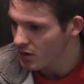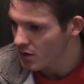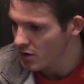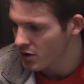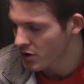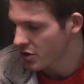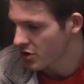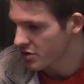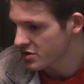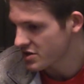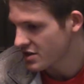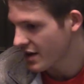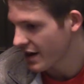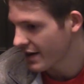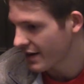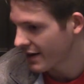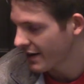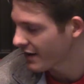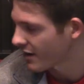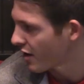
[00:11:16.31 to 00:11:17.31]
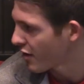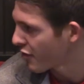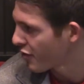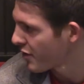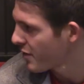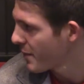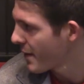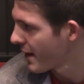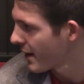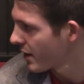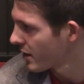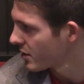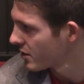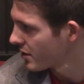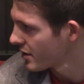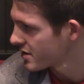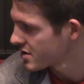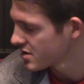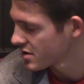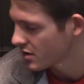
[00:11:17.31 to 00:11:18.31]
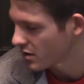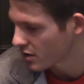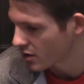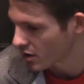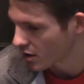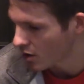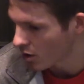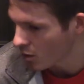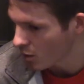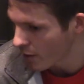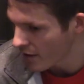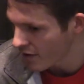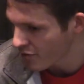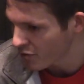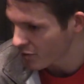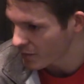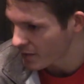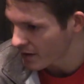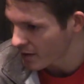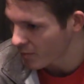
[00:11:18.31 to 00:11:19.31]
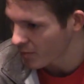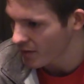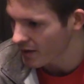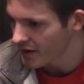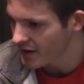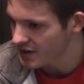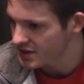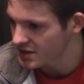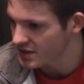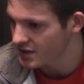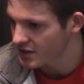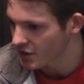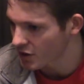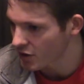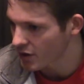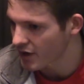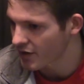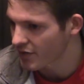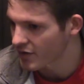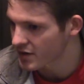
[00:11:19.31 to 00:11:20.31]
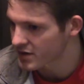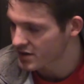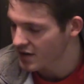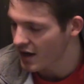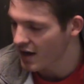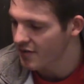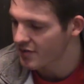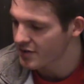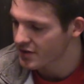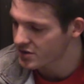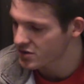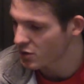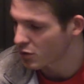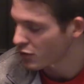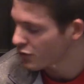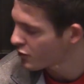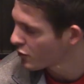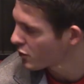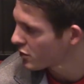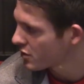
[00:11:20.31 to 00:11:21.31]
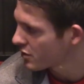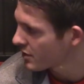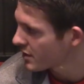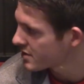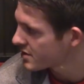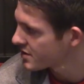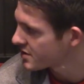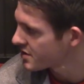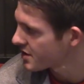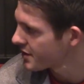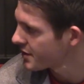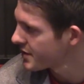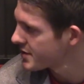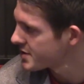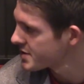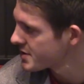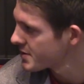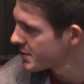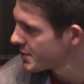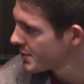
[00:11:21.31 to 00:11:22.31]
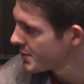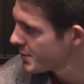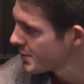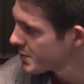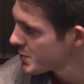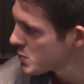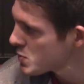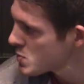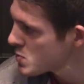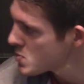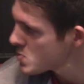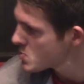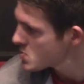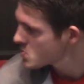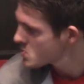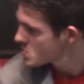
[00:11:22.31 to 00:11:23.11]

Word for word: you know, just kind of getting our feedback under us, you know, away from their place and, you know, giving us confidence going forward the rest of the series.